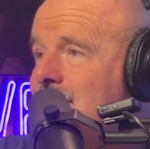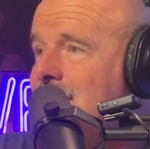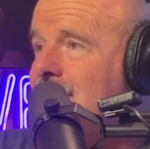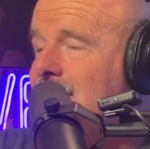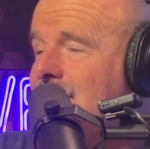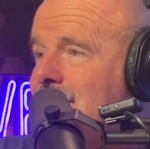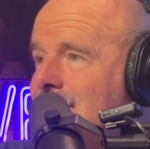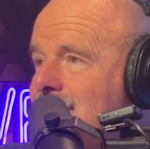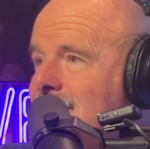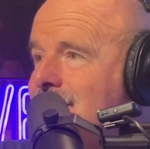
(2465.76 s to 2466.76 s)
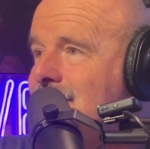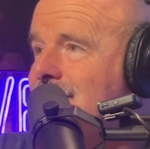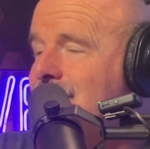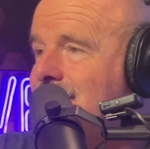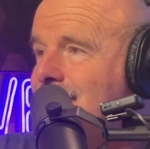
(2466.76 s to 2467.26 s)

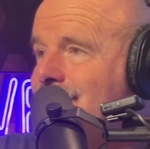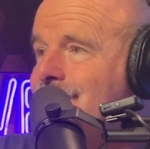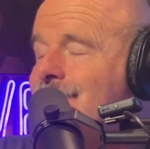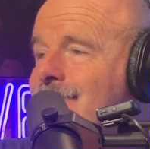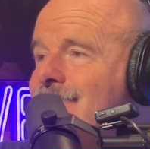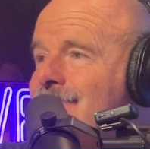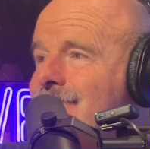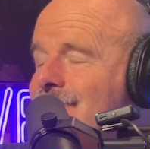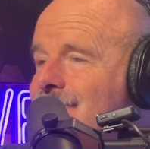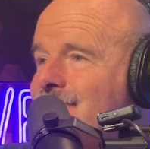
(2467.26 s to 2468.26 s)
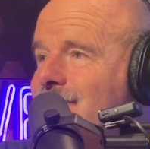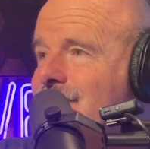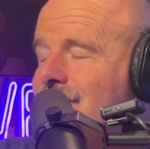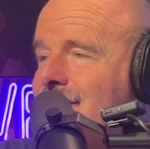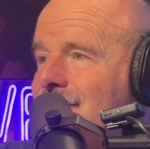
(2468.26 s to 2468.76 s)

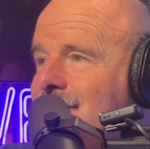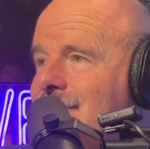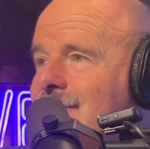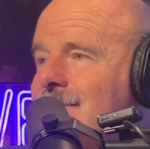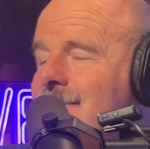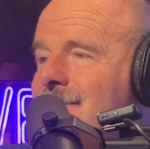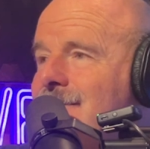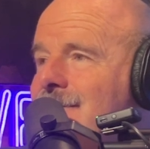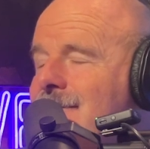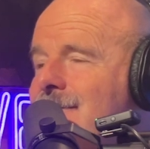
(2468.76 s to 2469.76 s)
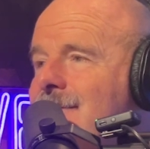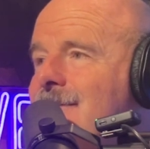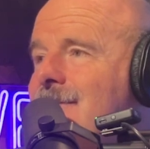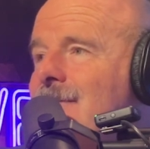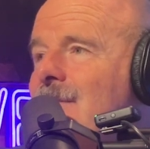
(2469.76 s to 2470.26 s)

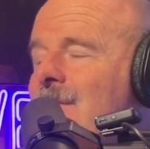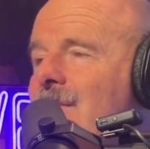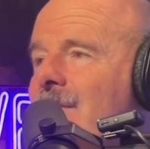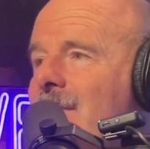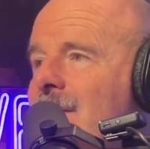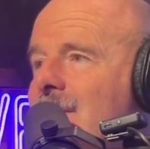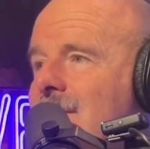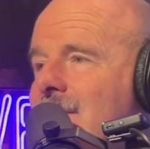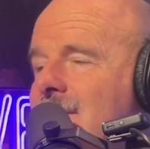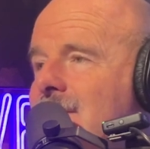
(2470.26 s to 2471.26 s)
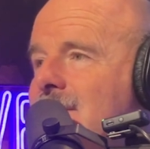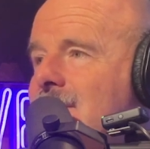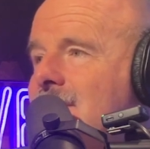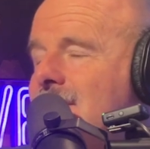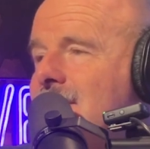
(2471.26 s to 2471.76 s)

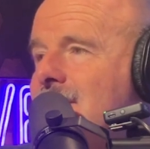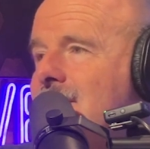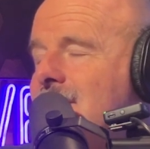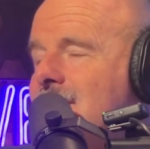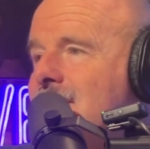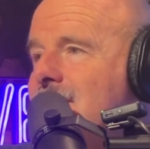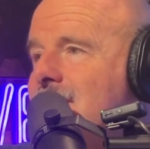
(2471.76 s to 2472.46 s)
[no speech]